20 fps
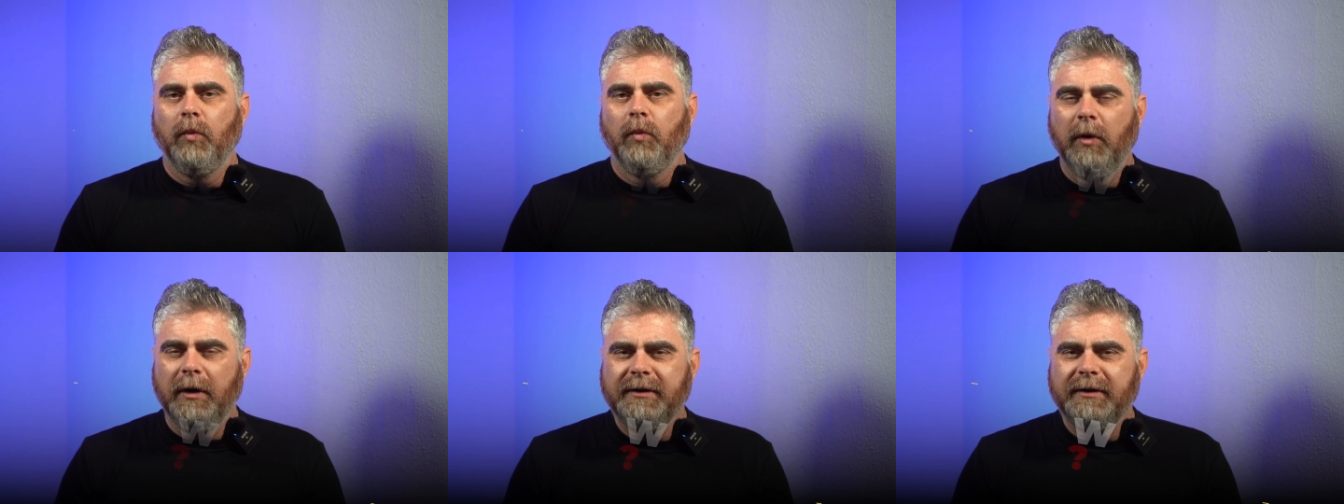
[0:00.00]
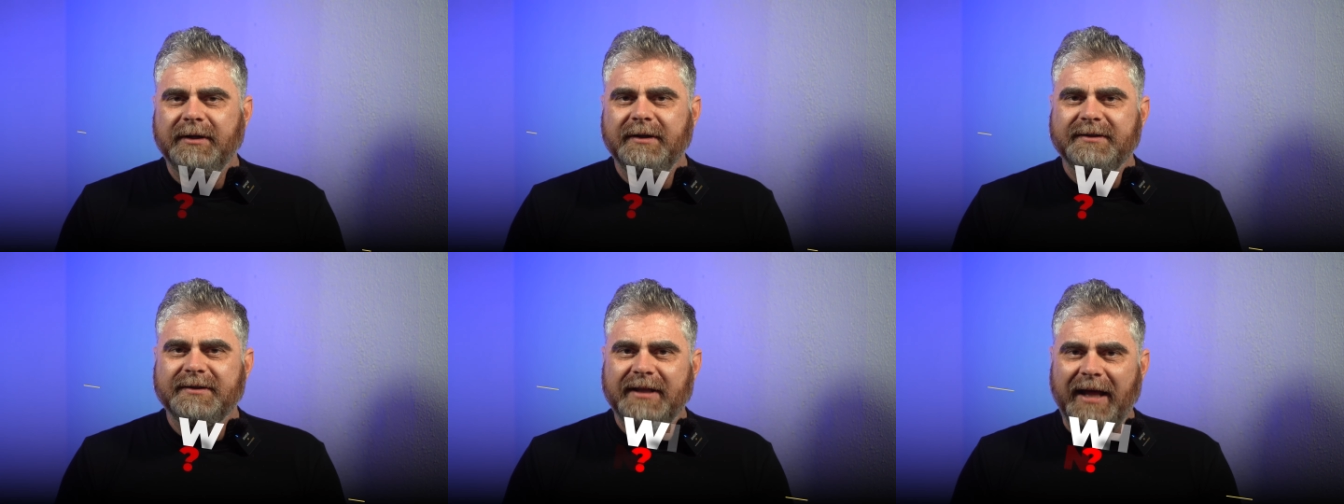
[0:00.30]
what
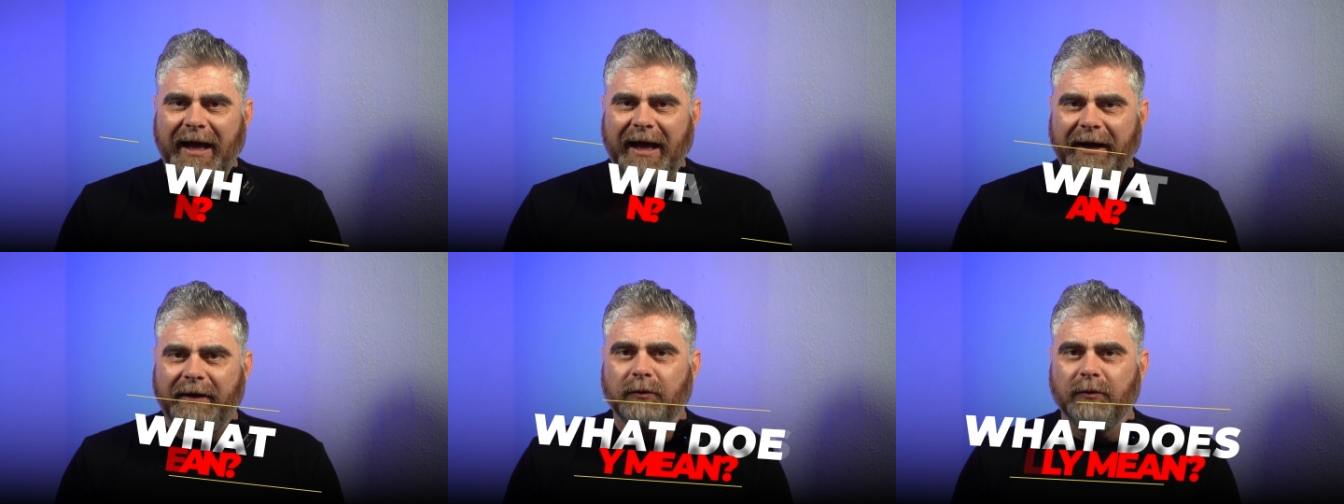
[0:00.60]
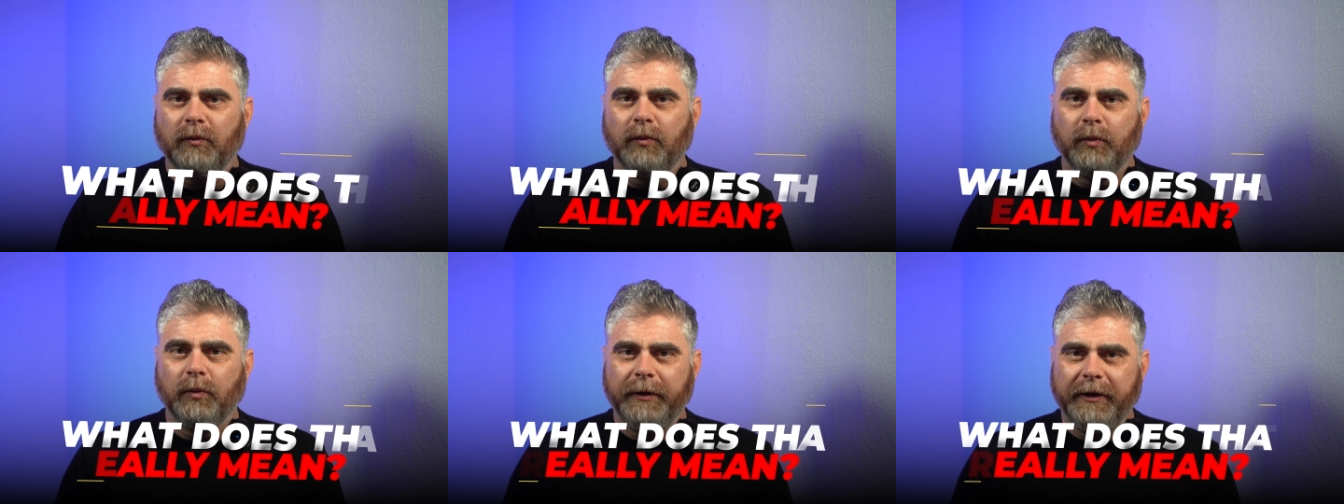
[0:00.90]
does that
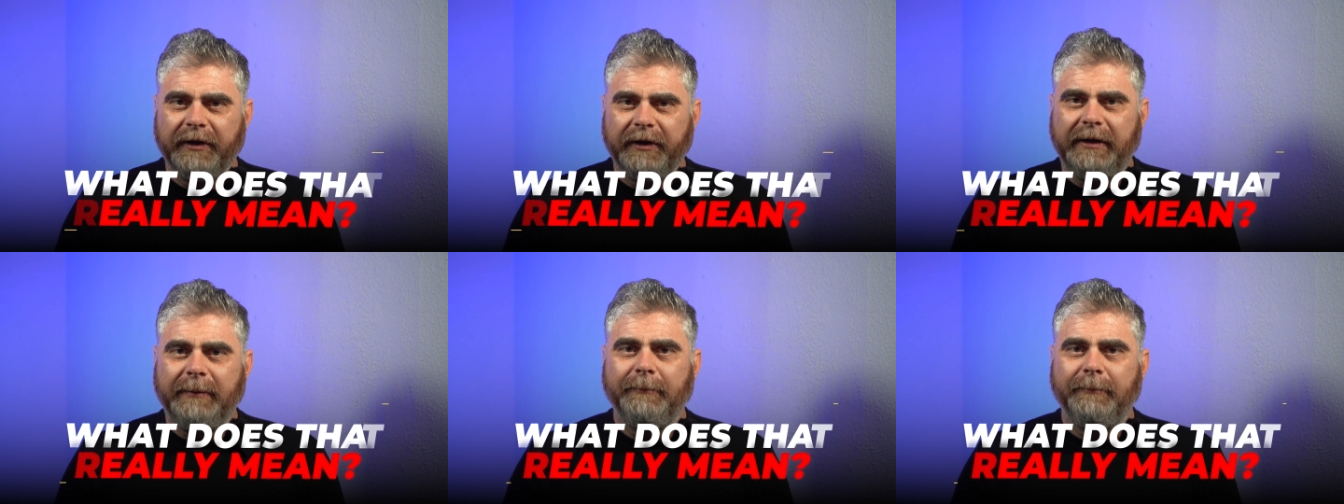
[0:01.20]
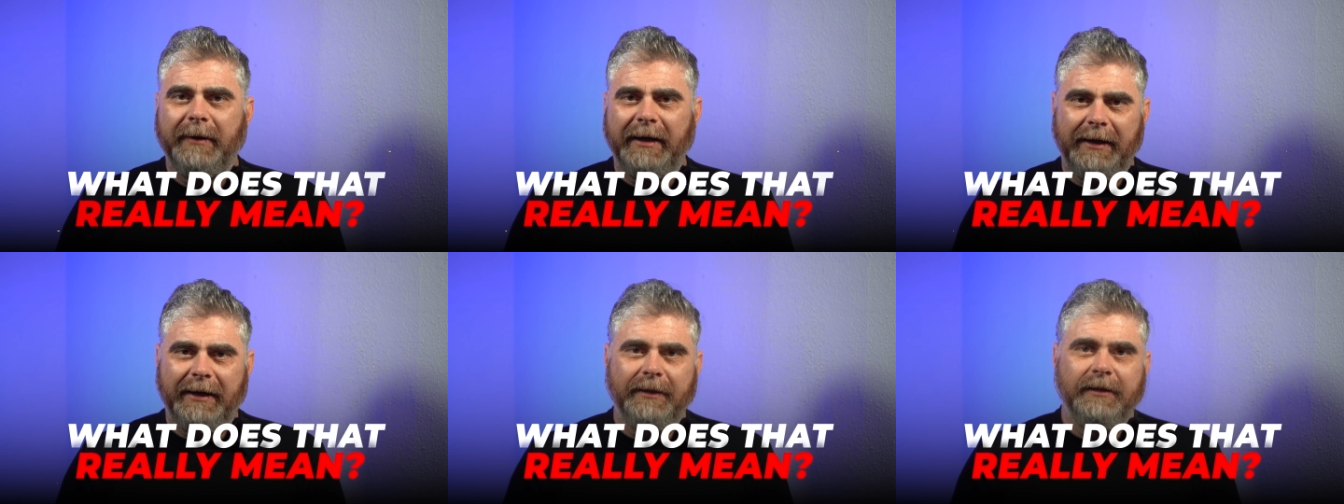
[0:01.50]
really
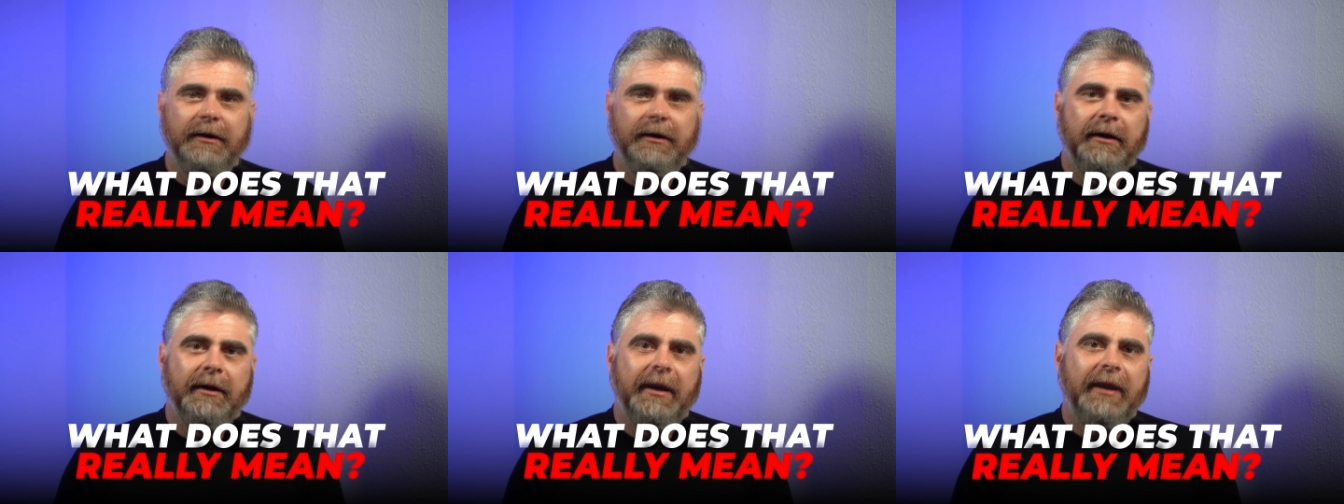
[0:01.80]
mean?